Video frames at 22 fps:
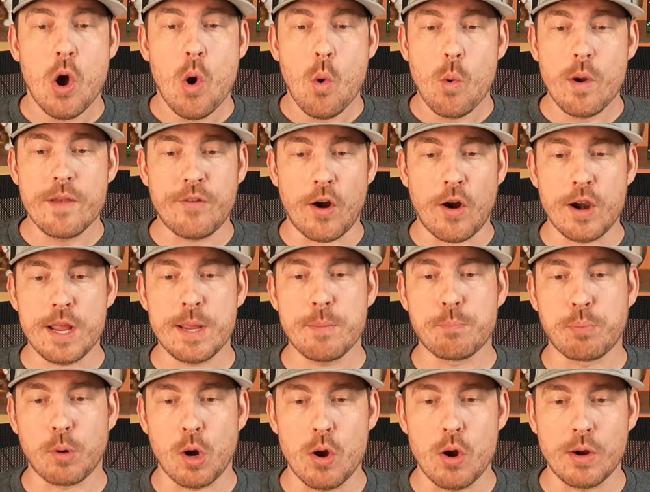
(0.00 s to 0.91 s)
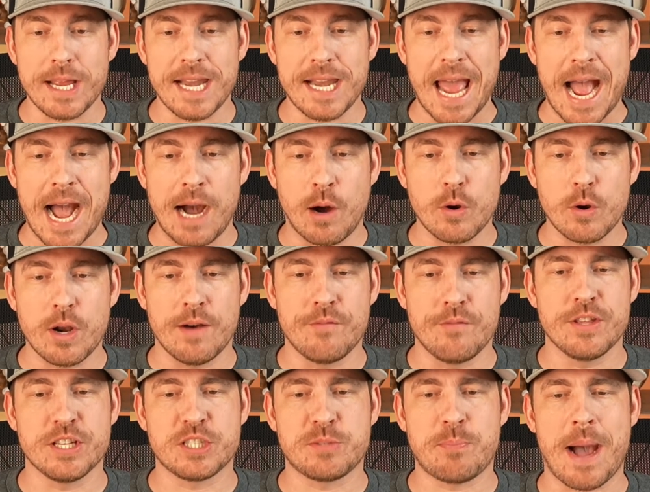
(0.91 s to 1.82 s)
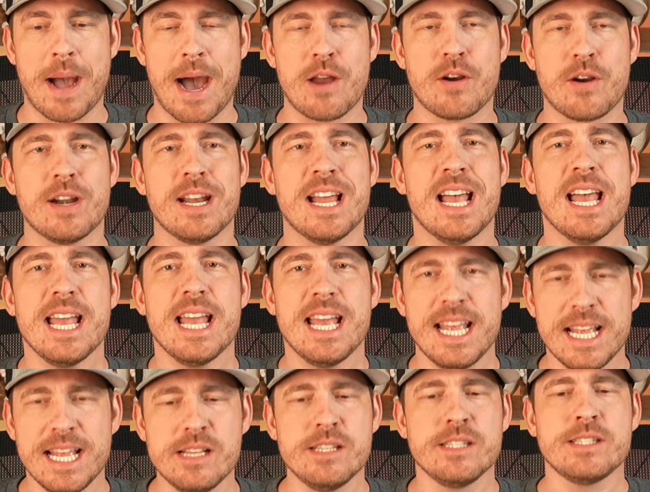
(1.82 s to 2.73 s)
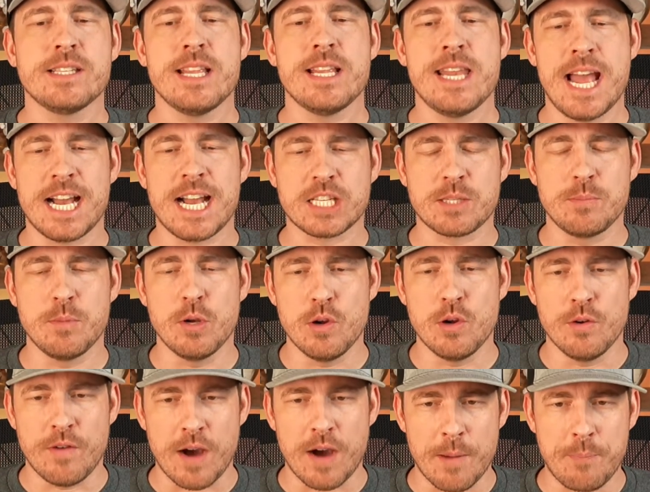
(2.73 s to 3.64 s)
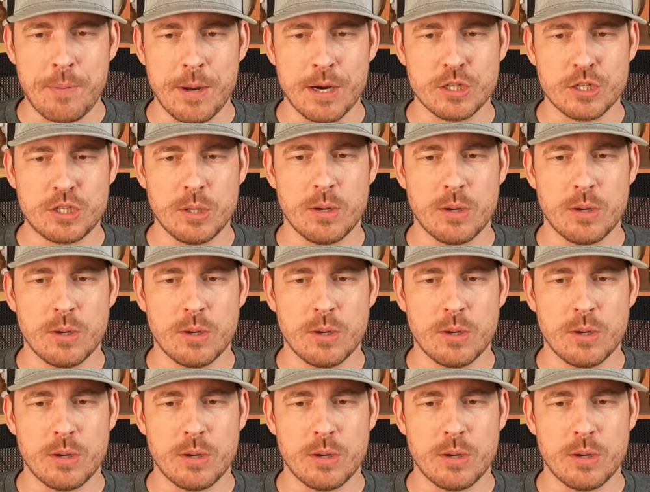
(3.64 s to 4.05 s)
We've already broken out of this pattern. Is the next move up here to